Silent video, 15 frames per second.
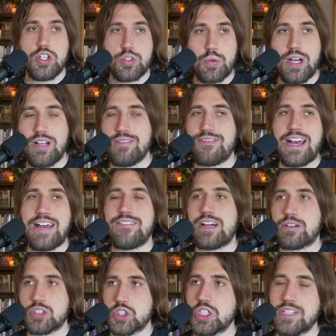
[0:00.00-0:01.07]
12 five
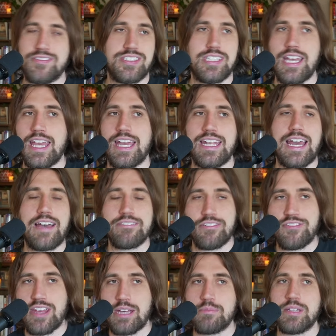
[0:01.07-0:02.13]
hour shifts and have a
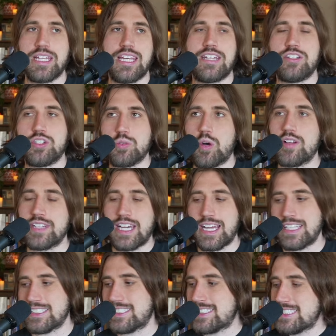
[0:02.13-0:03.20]
family and do all that
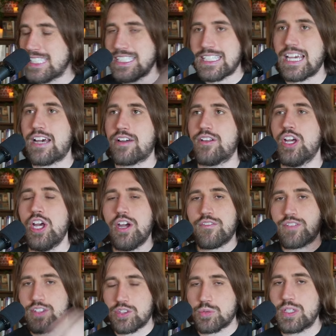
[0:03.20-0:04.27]
and sit down
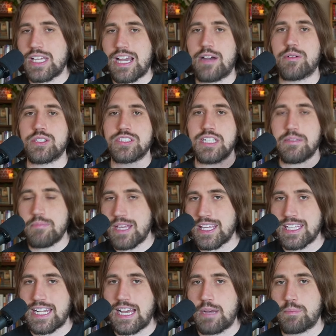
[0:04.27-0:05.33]
for three hours and make
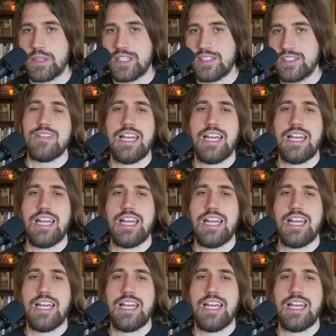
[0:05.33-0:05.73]
it happen.